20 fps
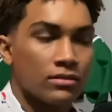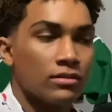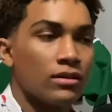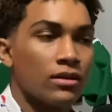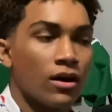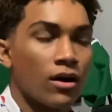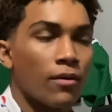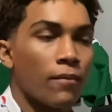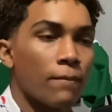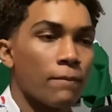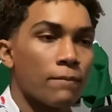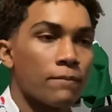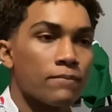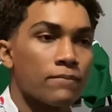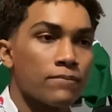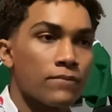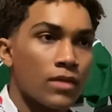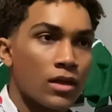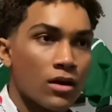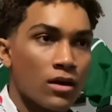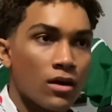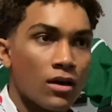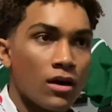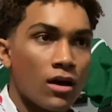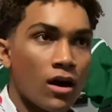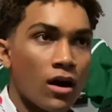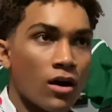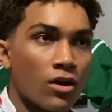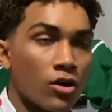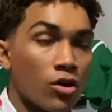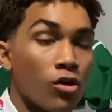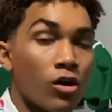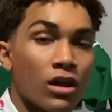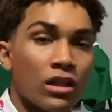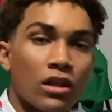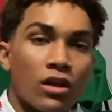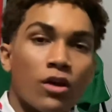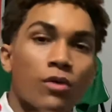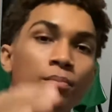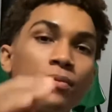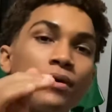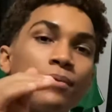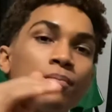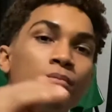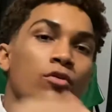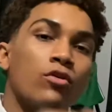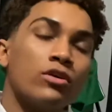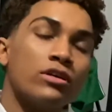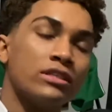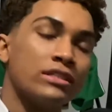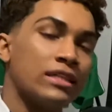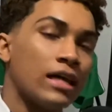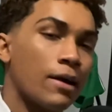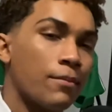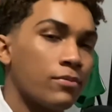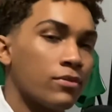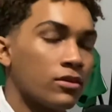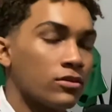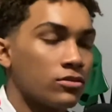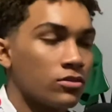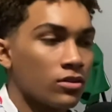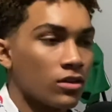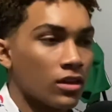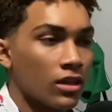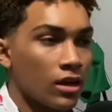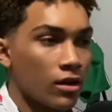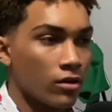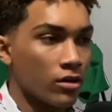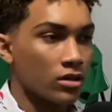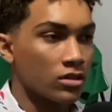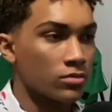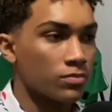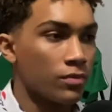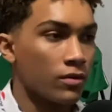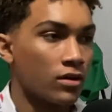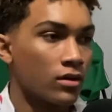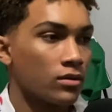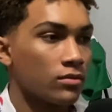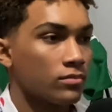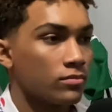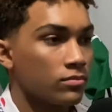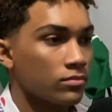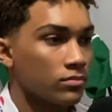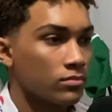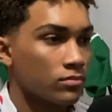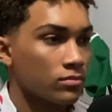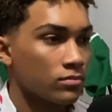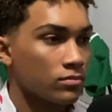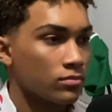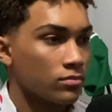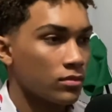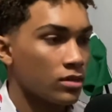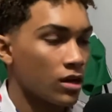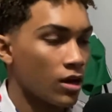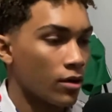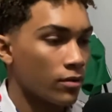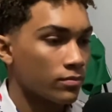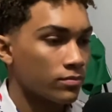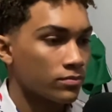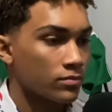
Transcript: know go a little bit more in depth into the lyrics. But you know,